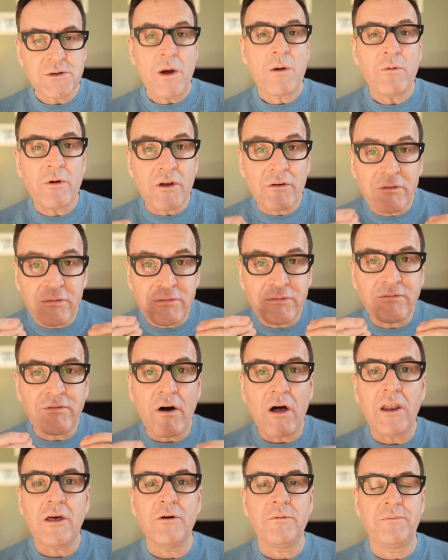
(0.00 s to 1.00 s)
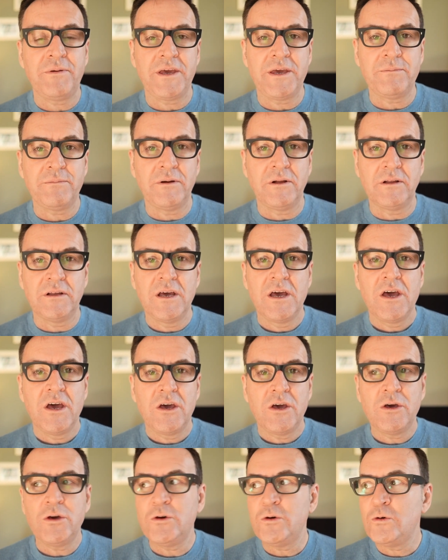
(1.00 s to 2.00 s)
So I want to follow people
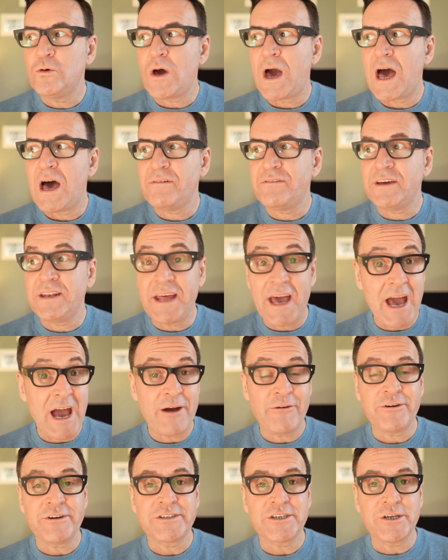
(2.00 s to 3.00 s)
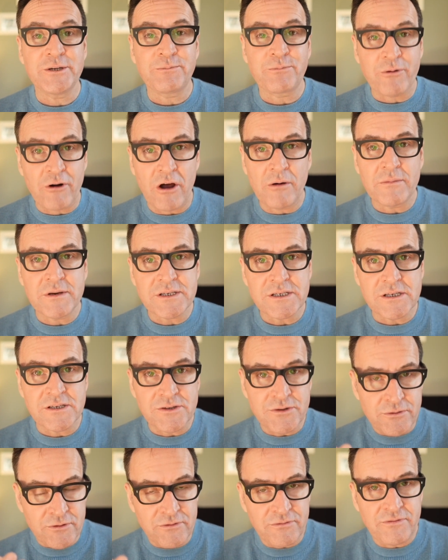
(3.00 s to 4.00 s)
who have inherited
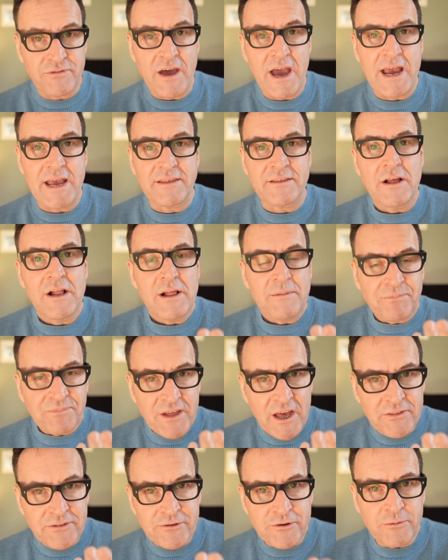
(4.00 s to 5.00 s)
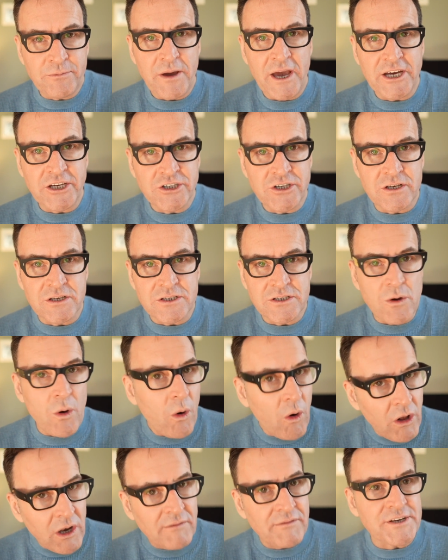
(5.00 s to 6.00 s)
promises through faith and through patience. So
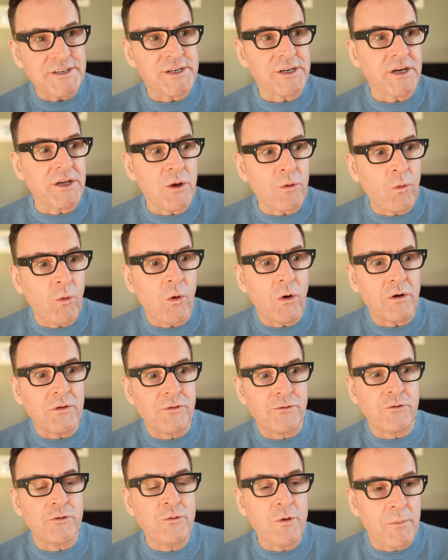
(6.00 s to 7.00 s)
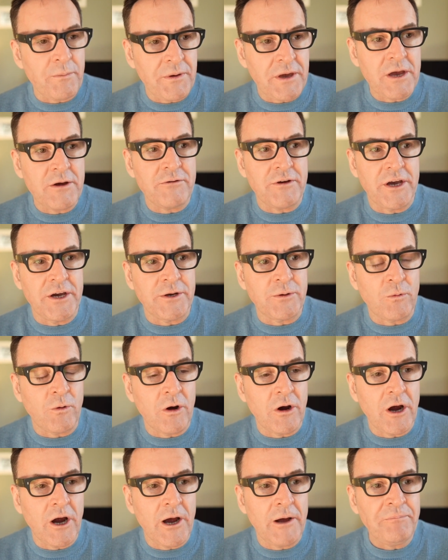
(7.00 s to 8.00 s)
all of us are going to walk through a period
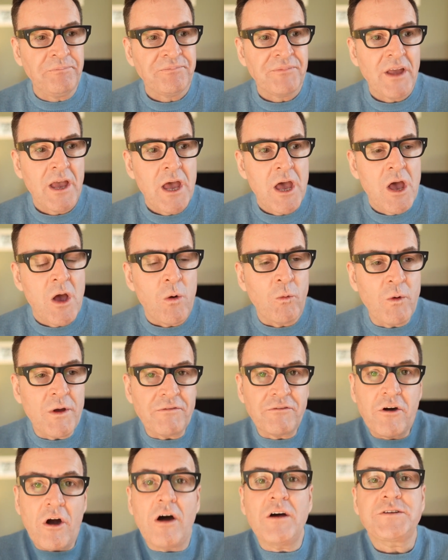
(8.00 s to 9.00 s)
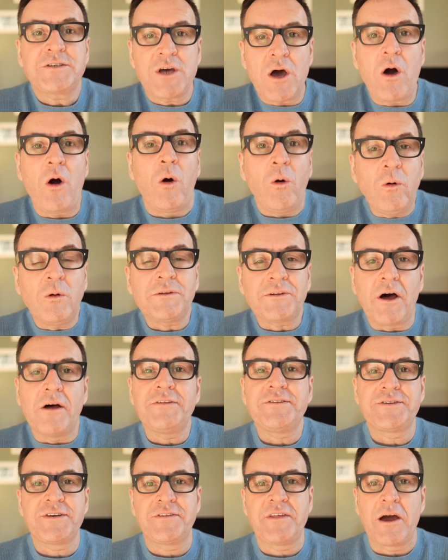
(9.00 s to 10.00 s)
where we've got to hold
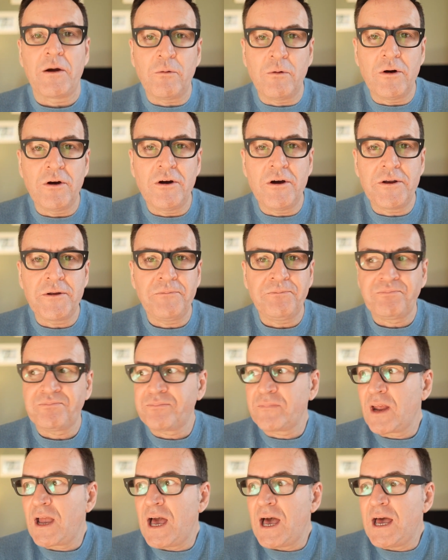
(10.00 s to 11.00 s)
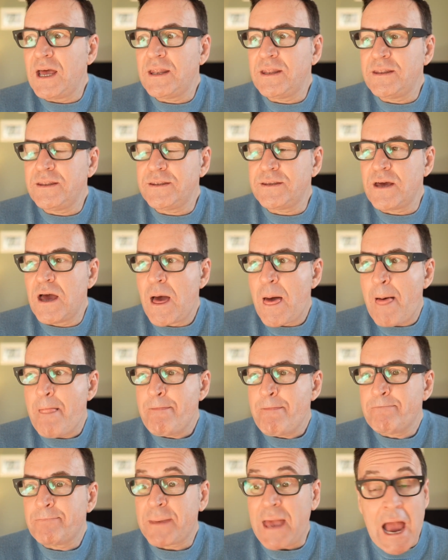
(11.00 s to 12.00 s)
on to that word and
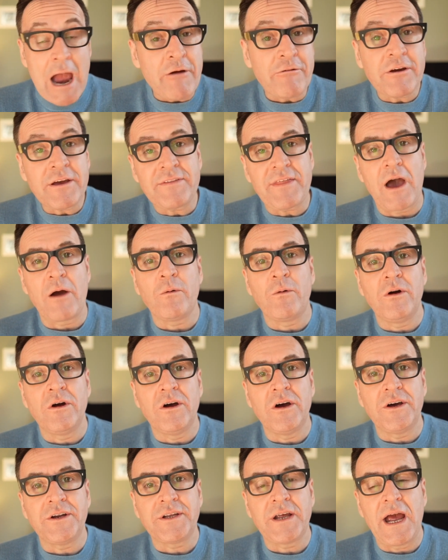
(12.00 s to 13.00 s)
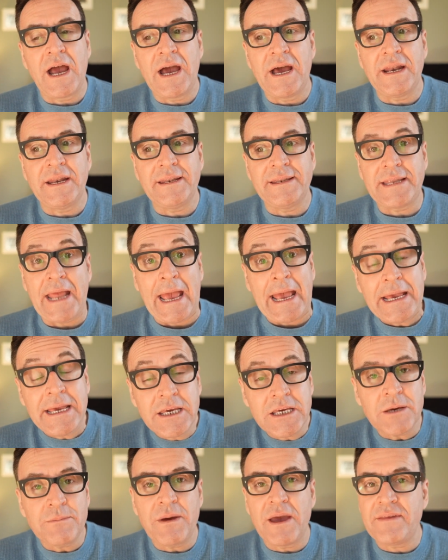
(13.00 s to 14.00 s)
carry that word and
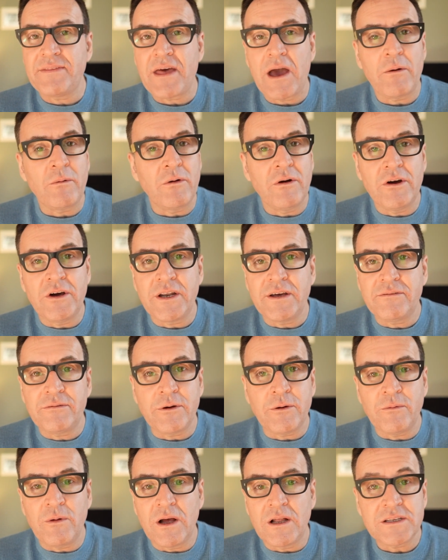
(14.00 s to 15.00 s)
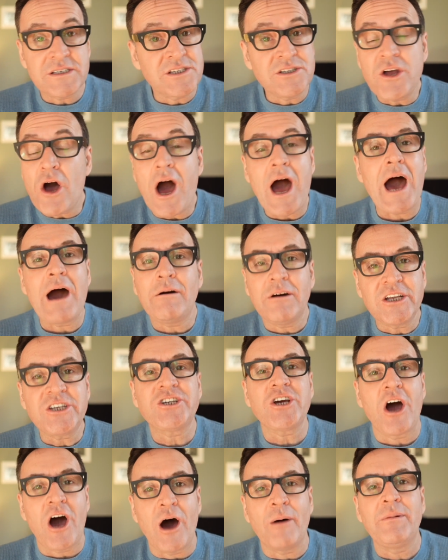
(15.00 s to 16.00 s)
incubate that word, if we will. It's not our
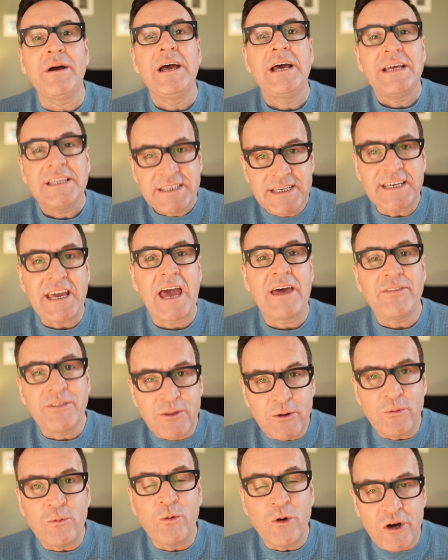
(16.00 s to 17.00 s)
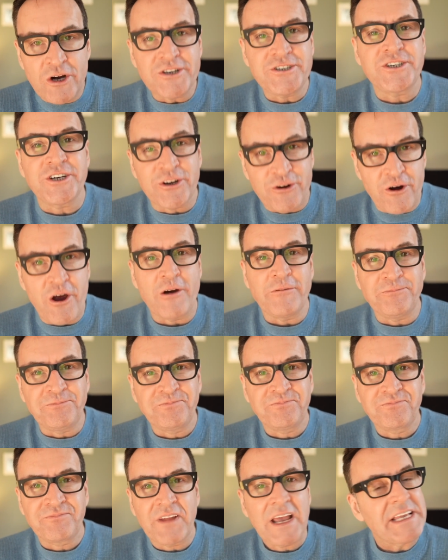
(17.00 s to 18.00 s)
job to get the word to grow.
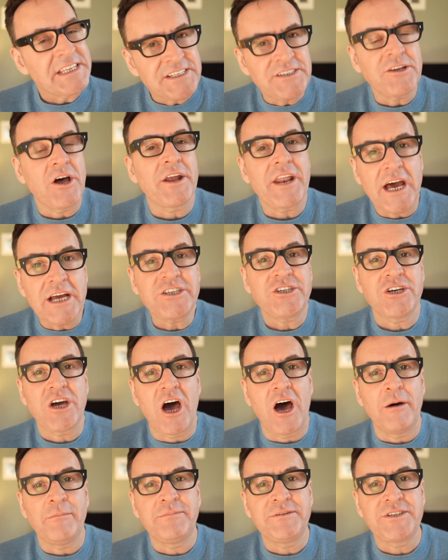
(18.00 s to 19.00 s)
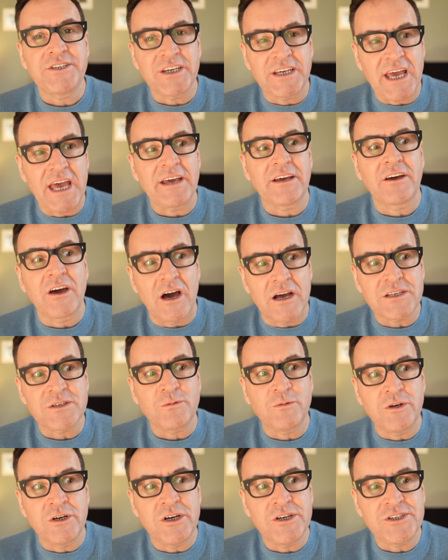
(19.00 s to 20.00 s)
It's not our job to get God's
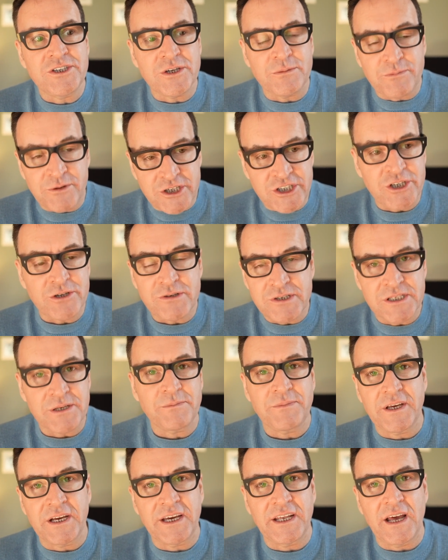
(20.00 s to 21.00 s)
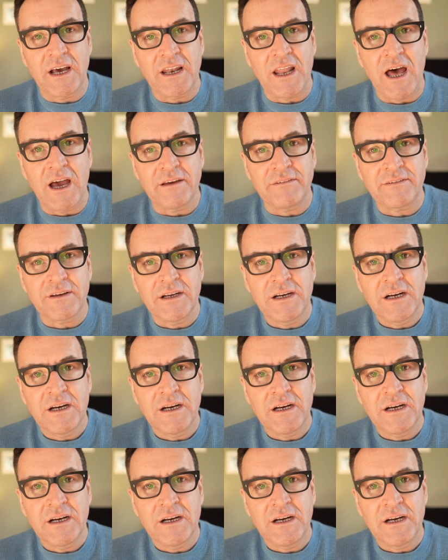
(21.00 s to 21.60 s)
word to produce something in our life.